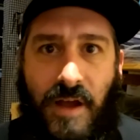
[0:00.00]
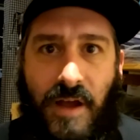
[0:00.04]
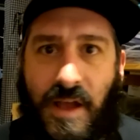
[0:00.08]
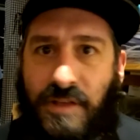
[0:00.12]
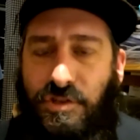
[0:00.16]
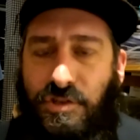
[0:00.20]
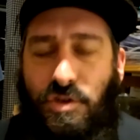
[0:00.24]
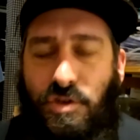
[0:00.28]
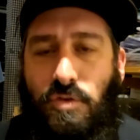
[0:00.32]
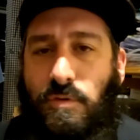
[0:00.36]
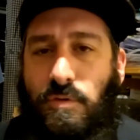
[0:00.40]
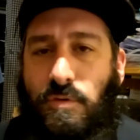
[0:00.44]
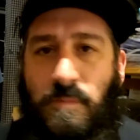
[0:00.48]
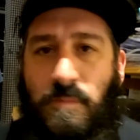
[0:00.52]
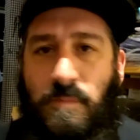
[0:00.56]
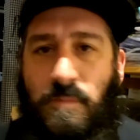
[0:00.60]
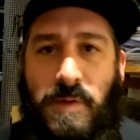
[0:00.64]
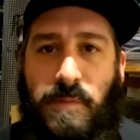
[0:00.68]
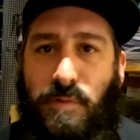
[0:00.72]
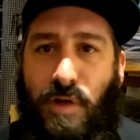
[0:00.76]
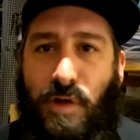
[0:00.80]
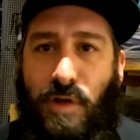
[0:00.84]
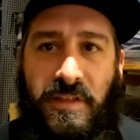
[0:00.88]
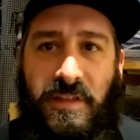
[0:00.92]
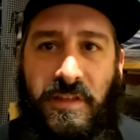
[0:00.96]
I joke with
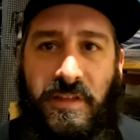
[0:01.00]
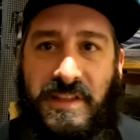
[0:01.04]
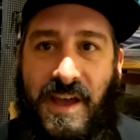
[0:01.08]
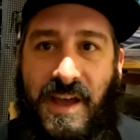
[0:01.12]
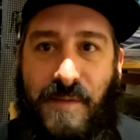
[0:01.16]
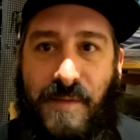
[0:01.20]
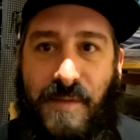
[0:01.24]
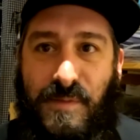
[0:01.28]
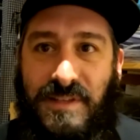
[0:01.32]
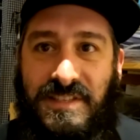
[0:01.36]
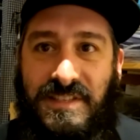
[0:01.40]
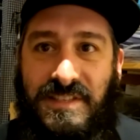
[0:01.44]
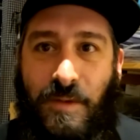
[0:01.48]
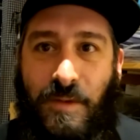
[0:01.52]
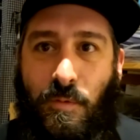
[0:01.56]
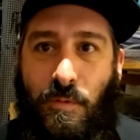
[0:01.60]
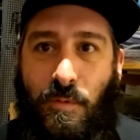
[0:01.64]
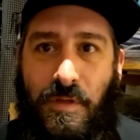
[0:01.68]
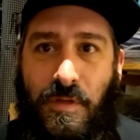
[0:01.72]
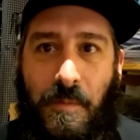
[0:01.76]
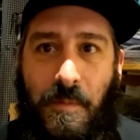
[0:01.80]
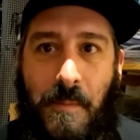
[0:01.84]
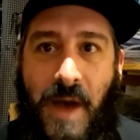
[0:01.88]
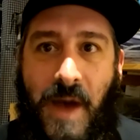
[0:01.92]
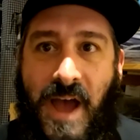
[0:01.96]
people all the time and say we're
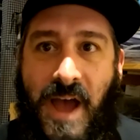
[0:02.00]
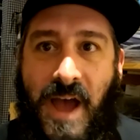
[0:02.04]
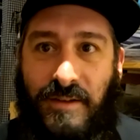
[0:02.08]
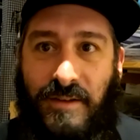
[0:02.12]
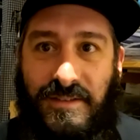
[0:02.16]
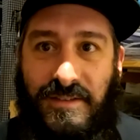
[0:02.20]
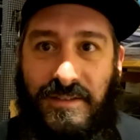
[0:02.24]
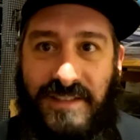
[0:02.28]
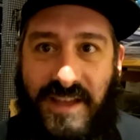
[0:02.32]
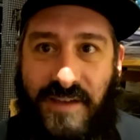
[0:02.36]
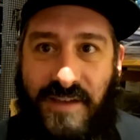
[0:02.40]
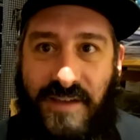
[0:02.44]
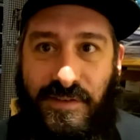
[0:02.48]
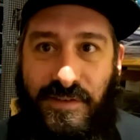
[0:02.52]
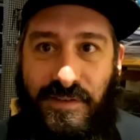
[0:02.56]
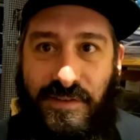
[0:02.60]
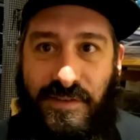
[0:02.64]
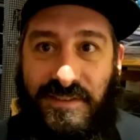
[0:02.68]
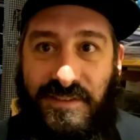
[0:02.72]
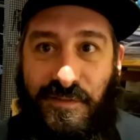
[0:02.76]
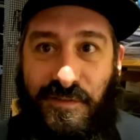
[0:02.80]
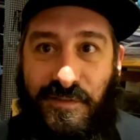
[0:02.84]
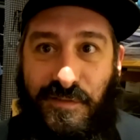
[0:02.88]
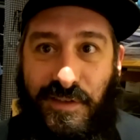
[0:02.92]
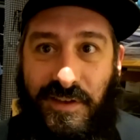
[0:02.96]
the Miles
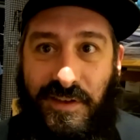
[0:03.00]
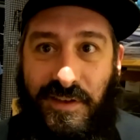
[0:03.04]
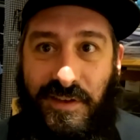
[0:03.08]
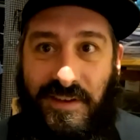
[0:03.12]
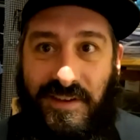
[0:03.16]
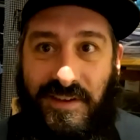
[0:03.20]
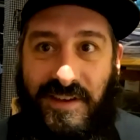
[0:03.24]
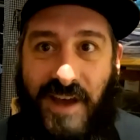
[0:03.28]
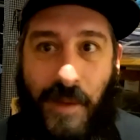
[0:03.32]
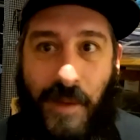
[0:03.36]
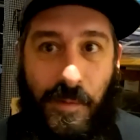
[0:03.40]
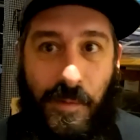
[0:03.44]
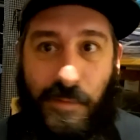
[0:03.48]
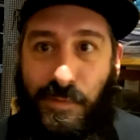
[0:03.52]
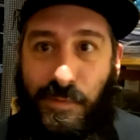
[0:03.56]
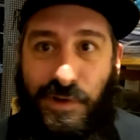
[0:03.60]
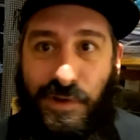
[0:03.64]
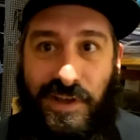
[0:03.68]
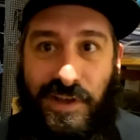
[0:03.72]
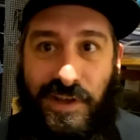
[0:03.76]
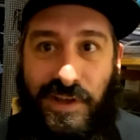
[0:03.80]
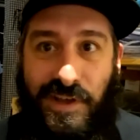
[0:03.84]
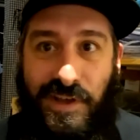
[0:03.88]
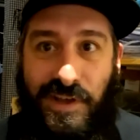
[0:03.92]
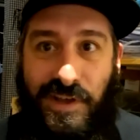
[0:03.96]
Davis of the comic book
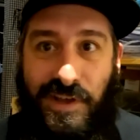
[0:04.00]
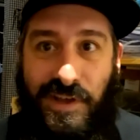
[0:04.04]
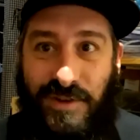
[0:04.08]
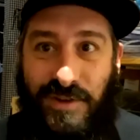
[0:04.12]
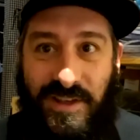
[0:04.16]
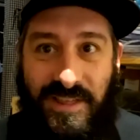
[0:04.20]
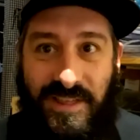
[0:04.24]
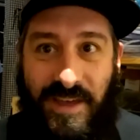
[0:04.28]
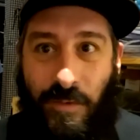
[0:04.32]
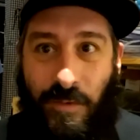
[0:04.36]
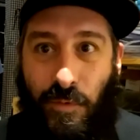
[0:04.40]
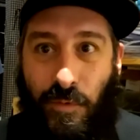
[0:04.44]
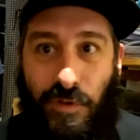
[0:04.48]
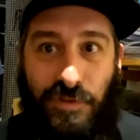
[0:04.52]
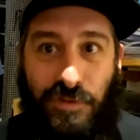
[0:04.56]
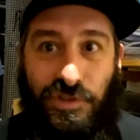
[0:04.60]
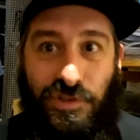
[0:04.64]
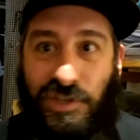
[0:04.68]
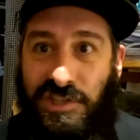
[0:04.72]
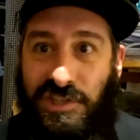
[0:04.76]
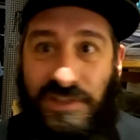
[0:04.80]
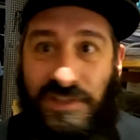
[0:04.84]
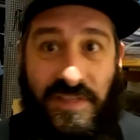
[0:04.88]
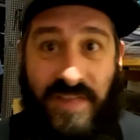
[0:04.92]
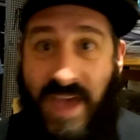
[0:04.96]
industry, that we're
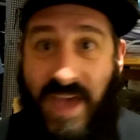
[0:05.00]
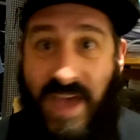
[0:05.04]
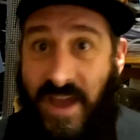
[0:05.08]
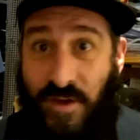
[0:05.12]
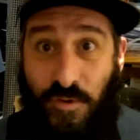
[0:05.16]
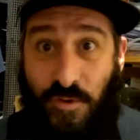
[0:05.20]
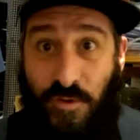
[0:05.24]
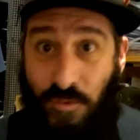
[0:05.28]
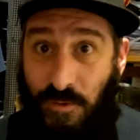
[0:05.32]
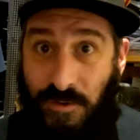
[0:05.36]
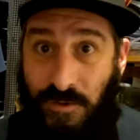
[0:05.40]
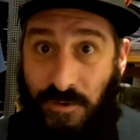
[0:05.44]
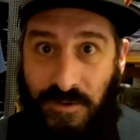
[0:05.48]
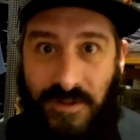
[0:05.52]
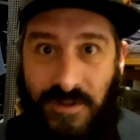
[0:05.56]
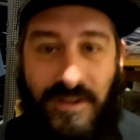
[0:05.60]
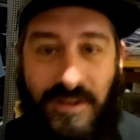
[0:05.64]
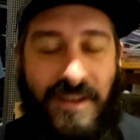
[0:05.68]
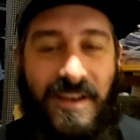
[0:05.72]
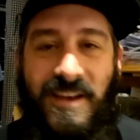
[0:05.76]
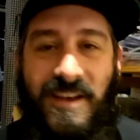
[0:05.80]
just that cool.